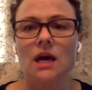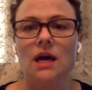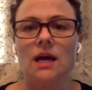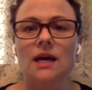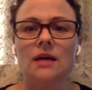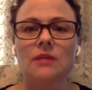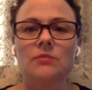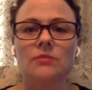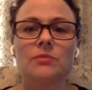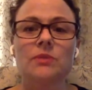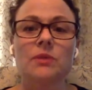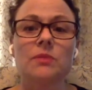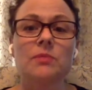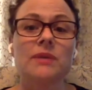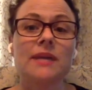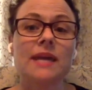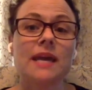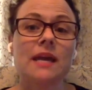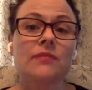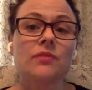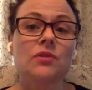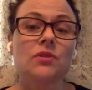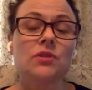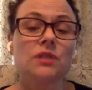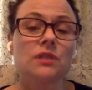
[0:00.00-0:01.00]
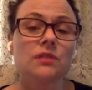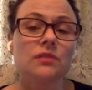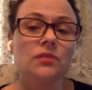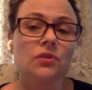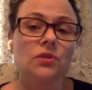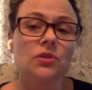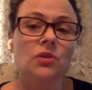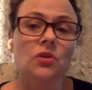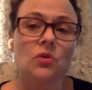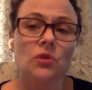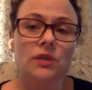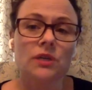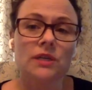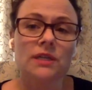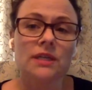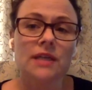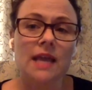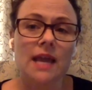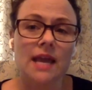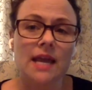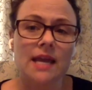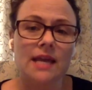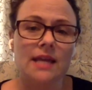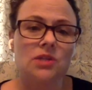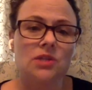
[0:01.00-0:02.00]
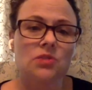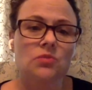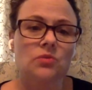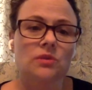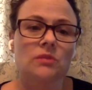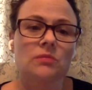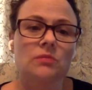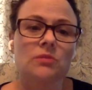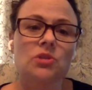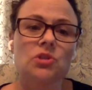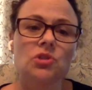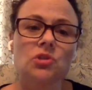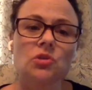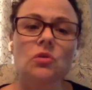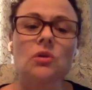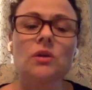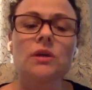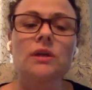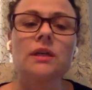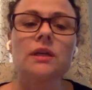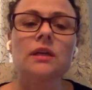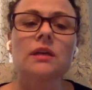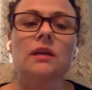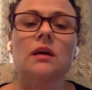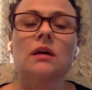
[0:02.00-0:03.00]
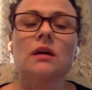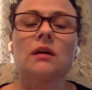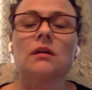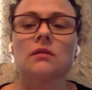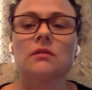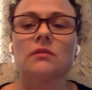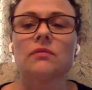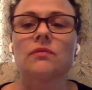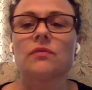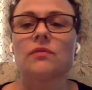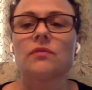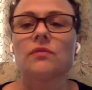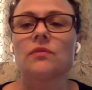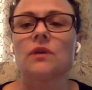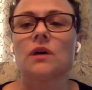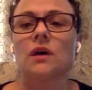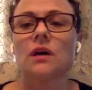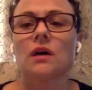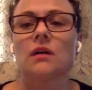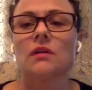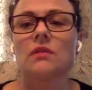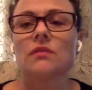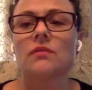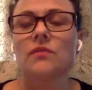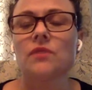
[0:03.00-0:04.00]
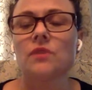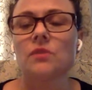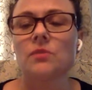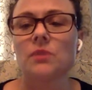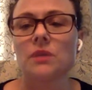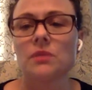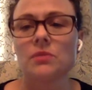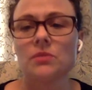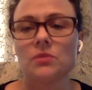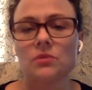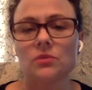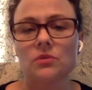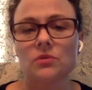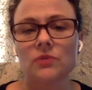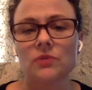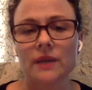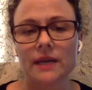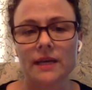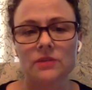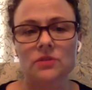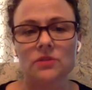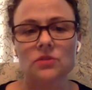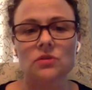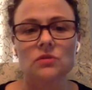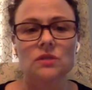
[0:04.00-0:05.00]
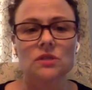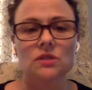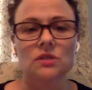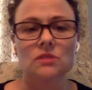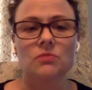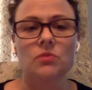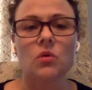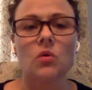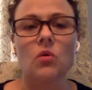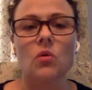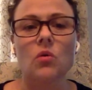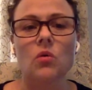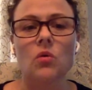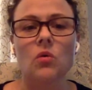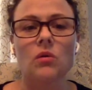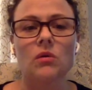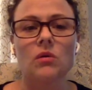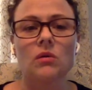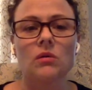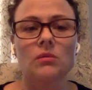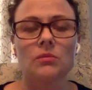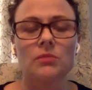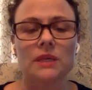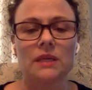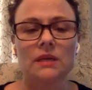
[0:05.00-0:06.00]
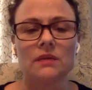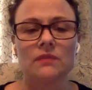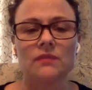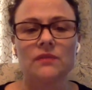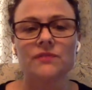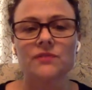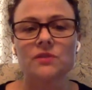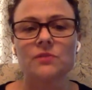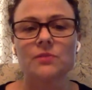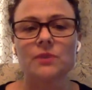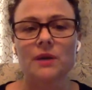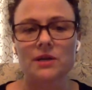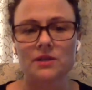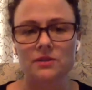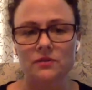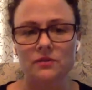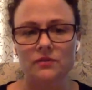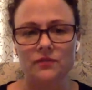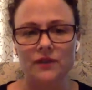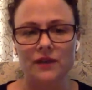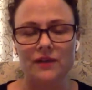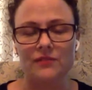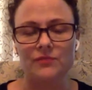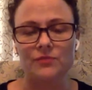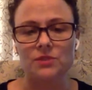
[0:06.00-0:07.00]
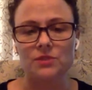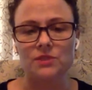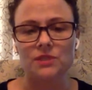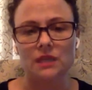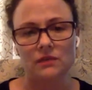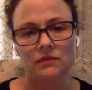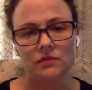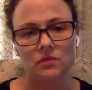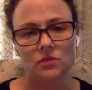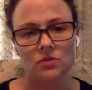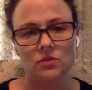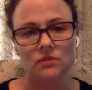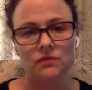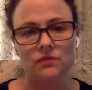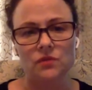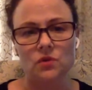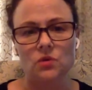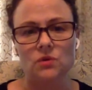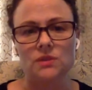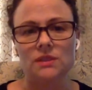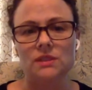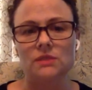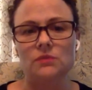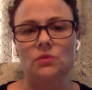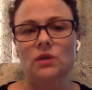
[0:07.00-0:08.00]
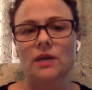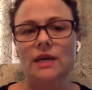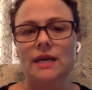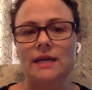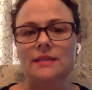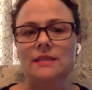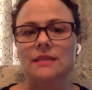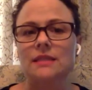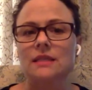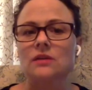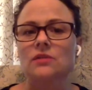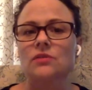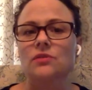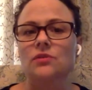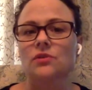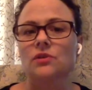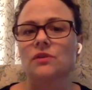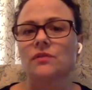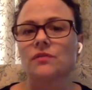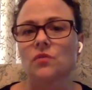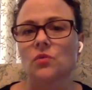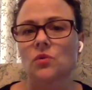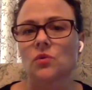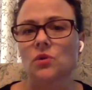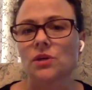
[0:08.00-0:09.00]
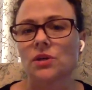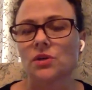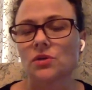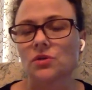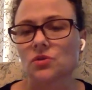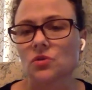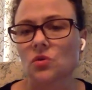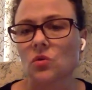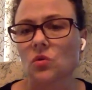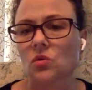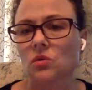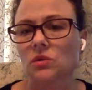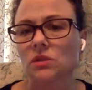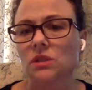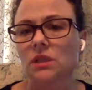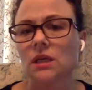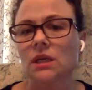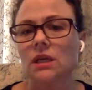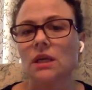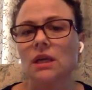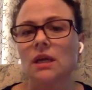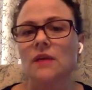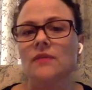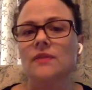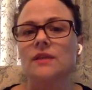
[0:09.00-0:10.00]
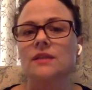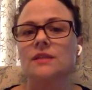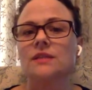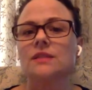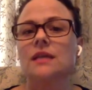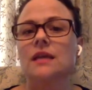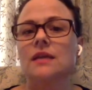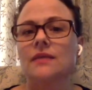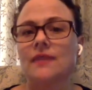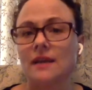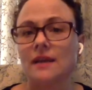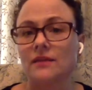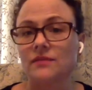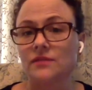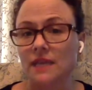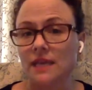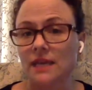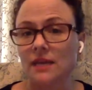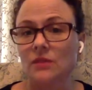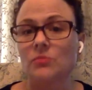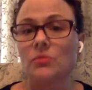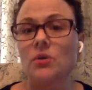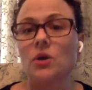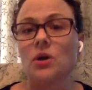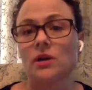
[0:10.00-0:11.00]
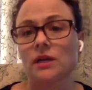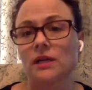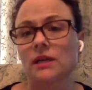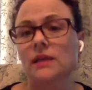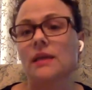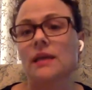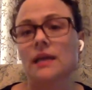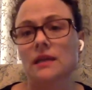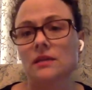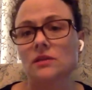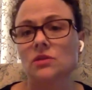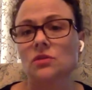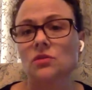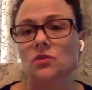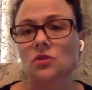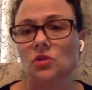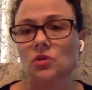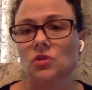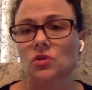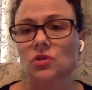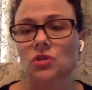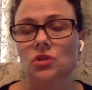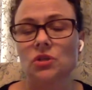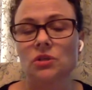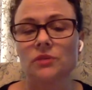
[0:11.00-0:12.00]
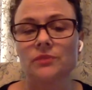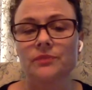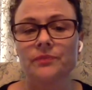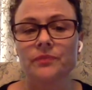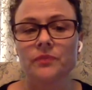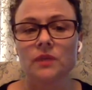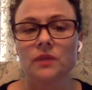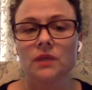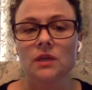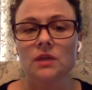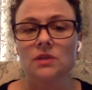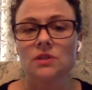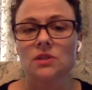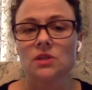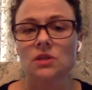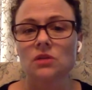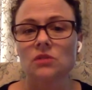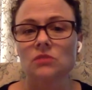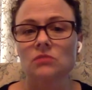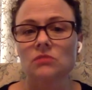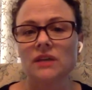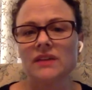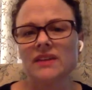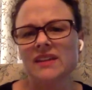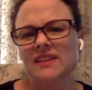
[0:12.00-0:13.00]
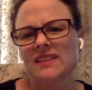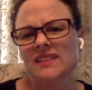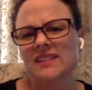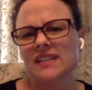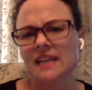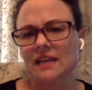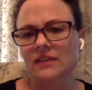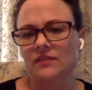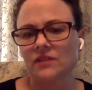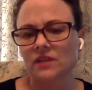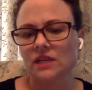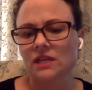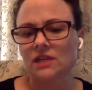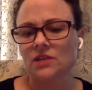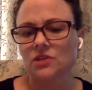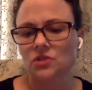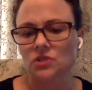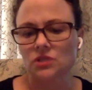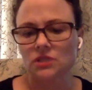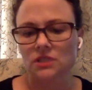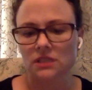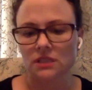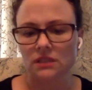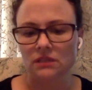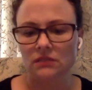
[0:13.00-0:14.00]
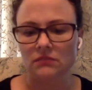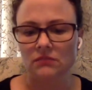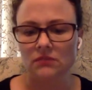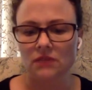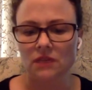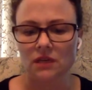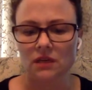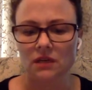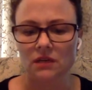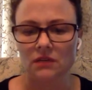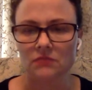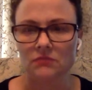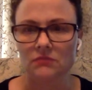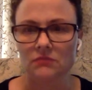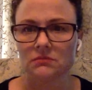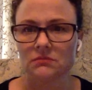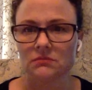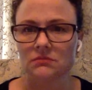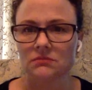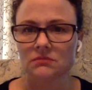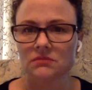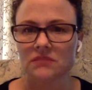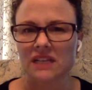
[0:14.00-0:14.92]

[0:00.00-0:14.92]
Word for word: Um, the behavior differed according to age, with the majority of, of the people who answered this poll being 55% of those folks were 18 to 34 years old that said they've taken part in cancel culture. So I think that's kind of an interesting um,